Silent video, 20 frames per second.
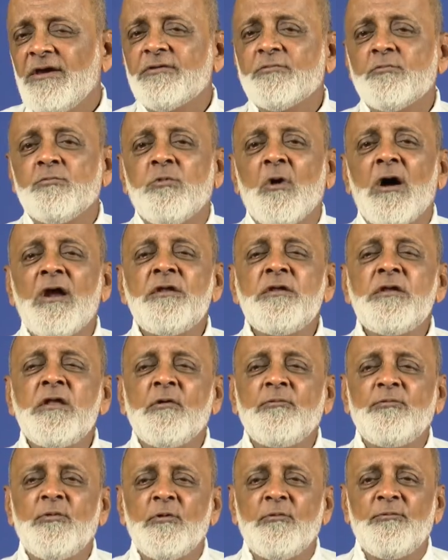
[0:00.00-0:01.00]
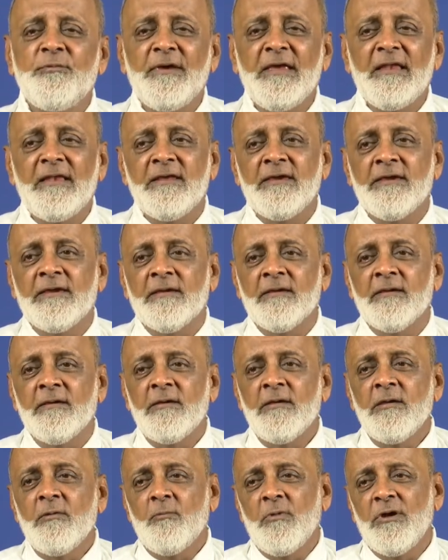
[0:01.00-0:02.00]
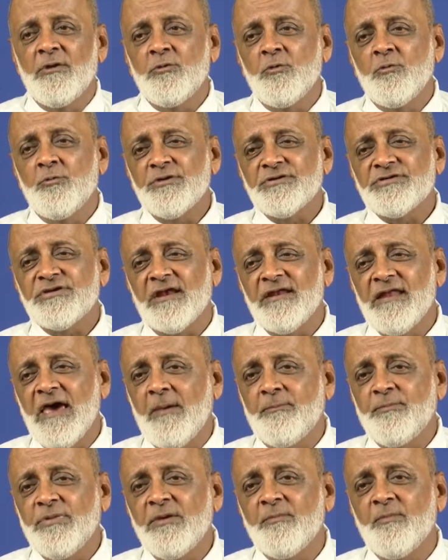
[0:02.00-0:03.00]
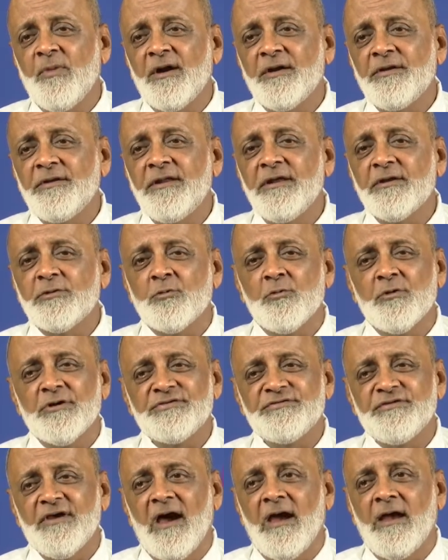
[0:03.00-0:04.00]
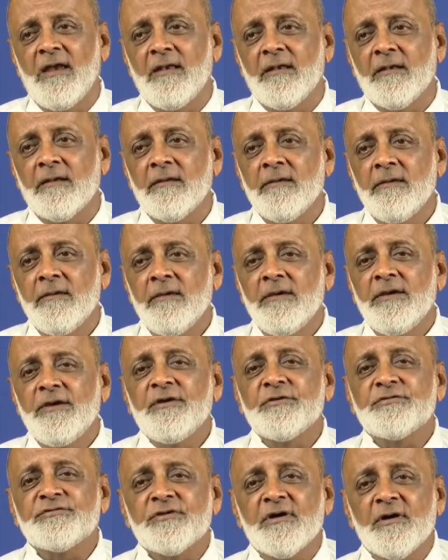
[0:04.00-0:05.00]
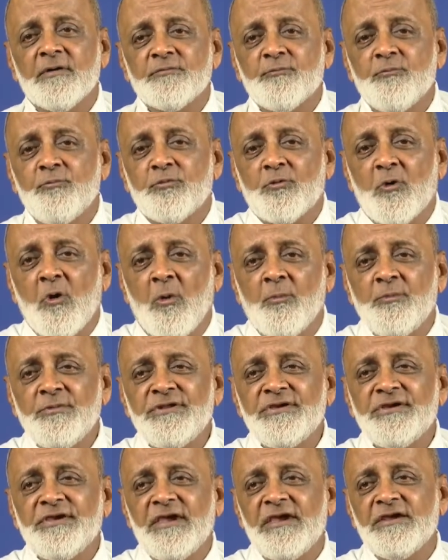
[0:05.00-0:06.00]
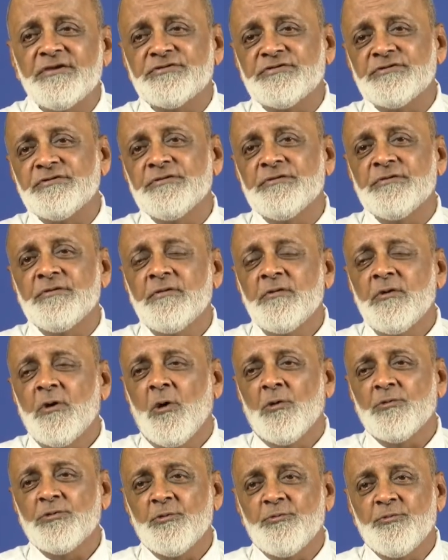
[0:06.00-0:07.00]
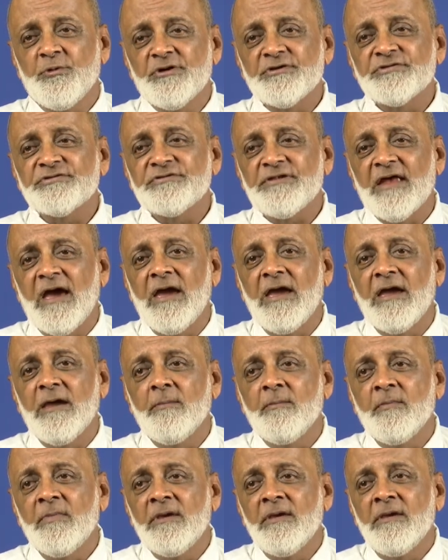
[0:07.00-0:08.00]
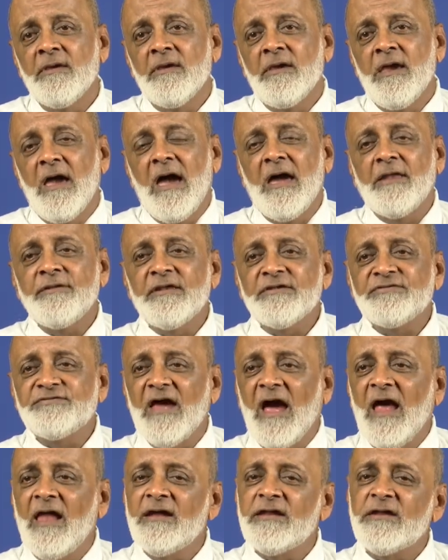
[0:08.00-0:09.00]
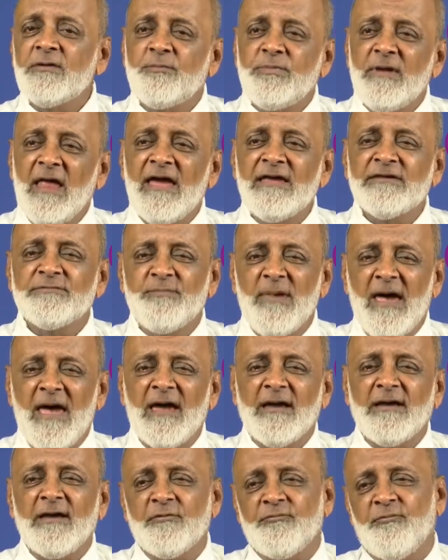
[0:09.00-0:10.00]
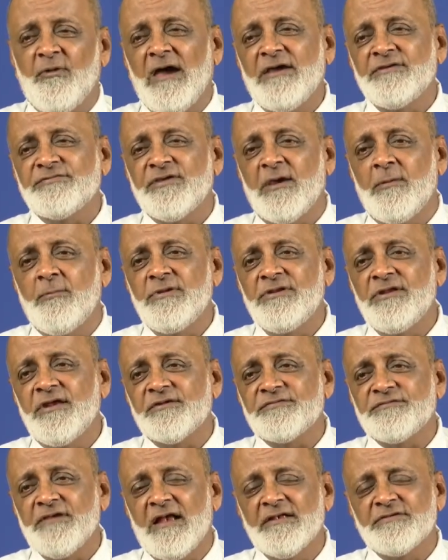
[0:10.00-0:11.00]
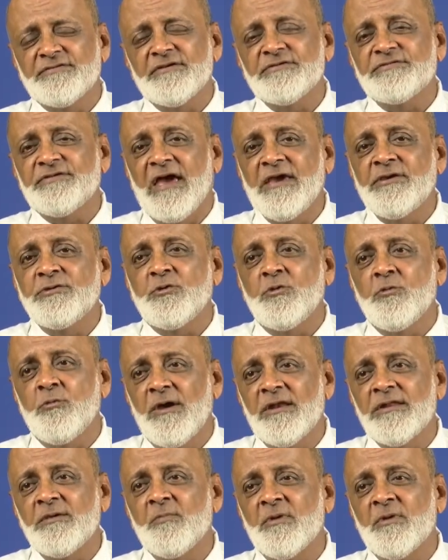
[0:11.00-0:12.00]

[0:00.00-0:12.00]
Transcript: It's a wonderful feeling when you wish a happy birthday to a child. It's a communication for the first time. And the child replies back, a 5-7 year child says, thank you very